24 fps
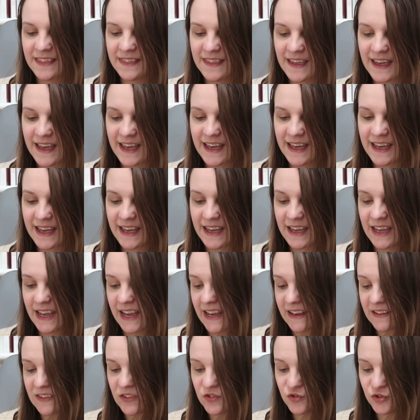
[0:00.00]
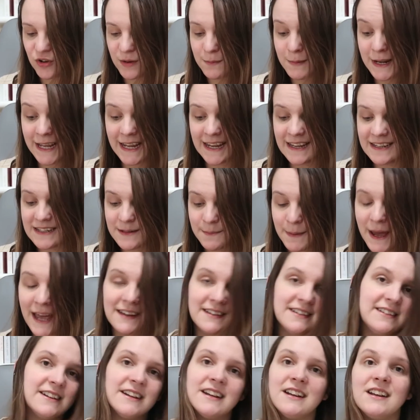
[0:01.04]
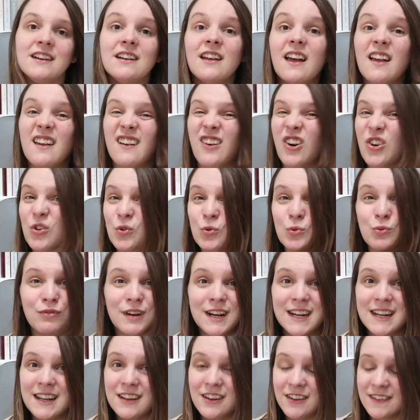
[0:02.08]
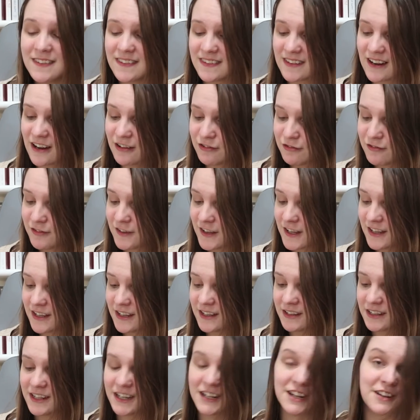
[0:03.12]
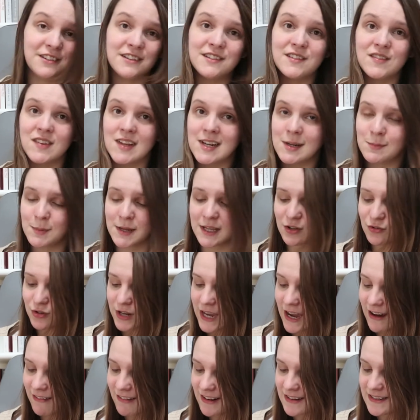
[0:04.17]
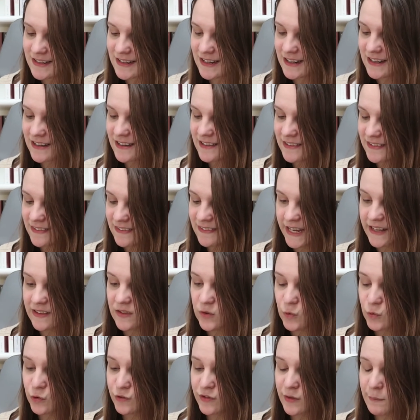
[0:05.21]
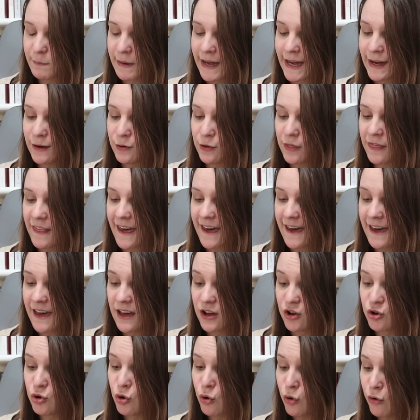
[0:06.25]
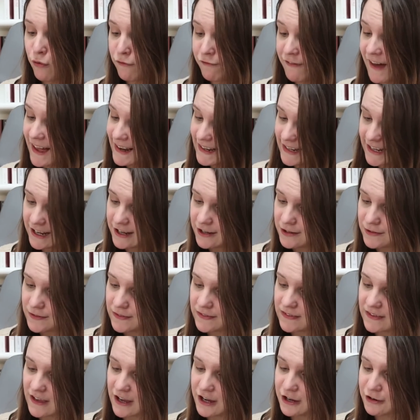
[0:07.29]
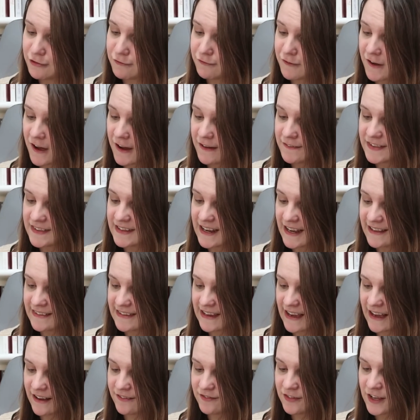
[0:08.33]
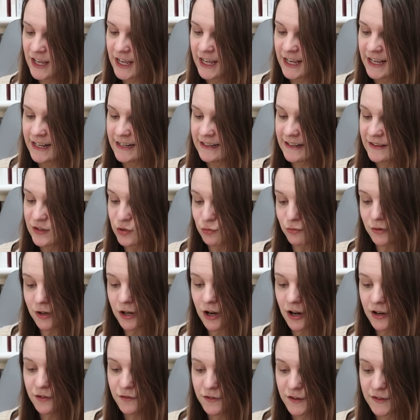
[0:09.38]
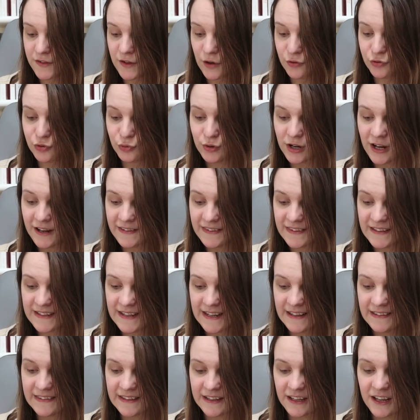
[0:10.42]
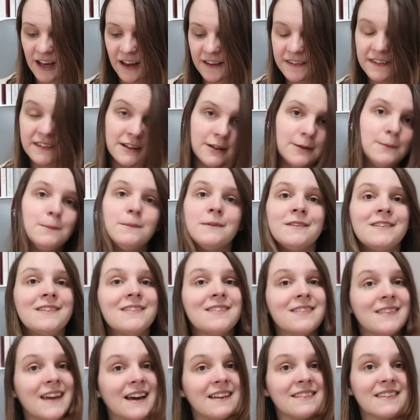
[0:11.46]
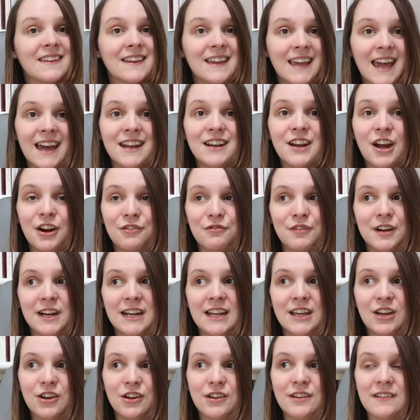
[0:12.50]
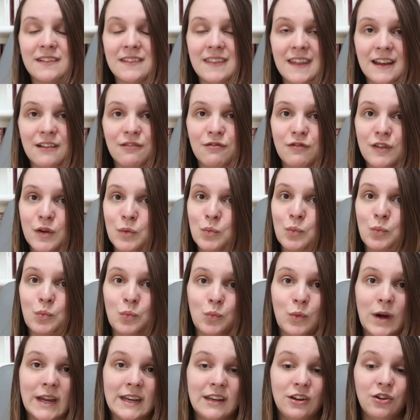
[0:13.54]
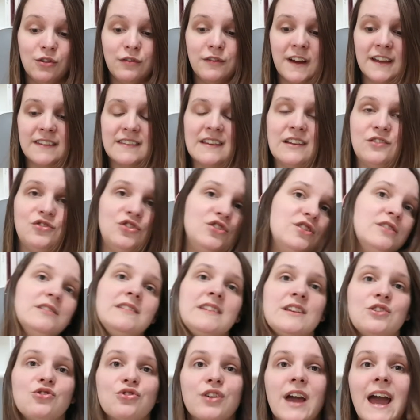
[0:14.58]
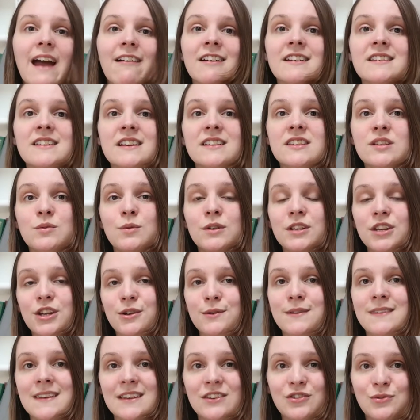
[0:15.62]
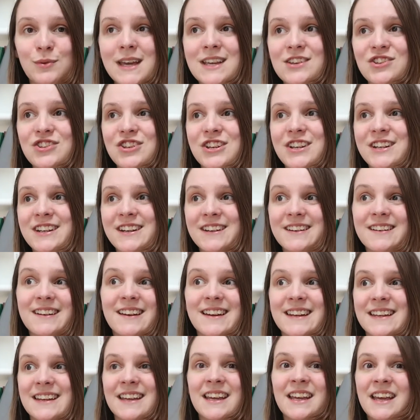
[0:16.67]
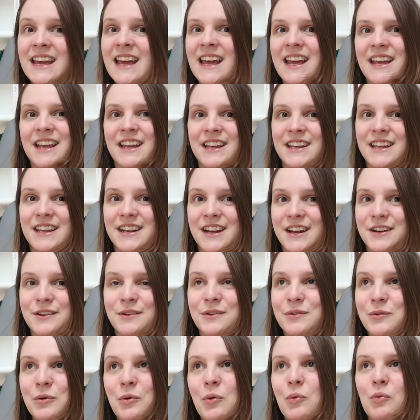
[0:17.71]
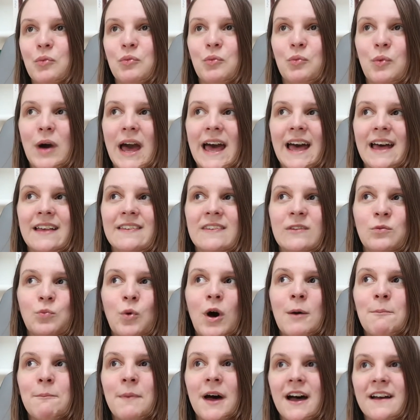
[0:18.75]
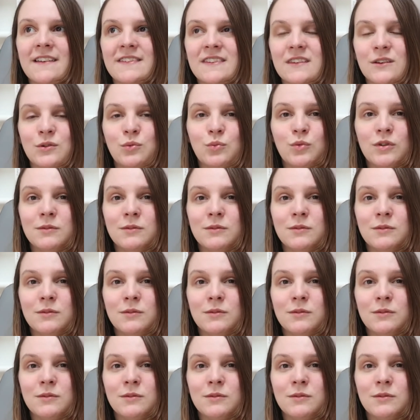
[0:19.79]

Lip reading: they're extremely independent. All really good stuff for, developing your characters. It talks about their core values. So 5s tend to have little regard for social niceties and customs. That's again a really good thing for when you're first introducing your character to a new situation, and whereas one person